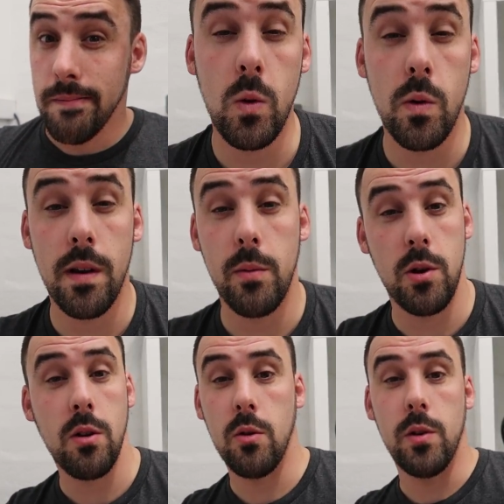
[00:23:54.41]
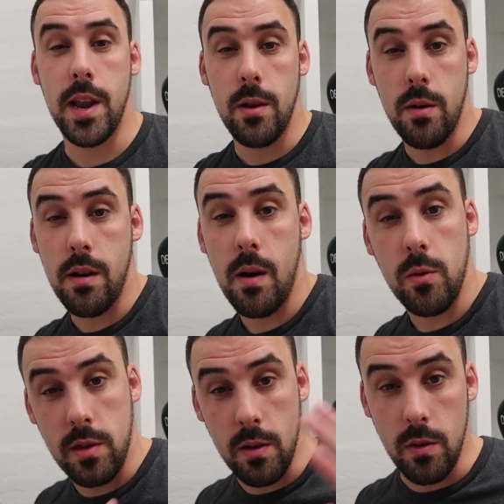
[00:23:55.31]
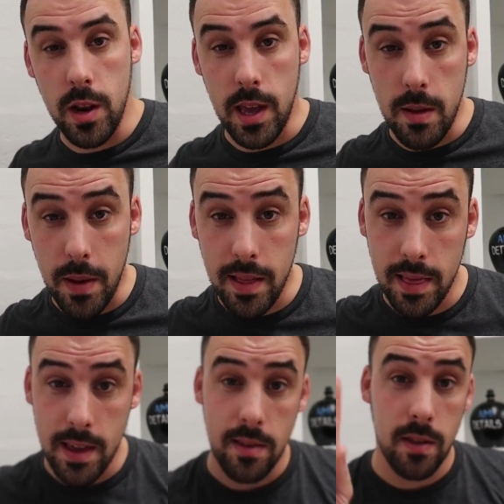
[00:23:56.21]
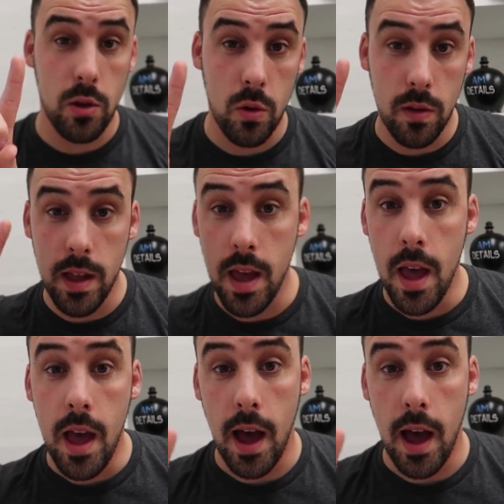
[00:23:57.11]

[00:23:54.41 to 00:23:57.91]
Don't worry, we're not going anywhere, and we're still going to keep at least the Tuesday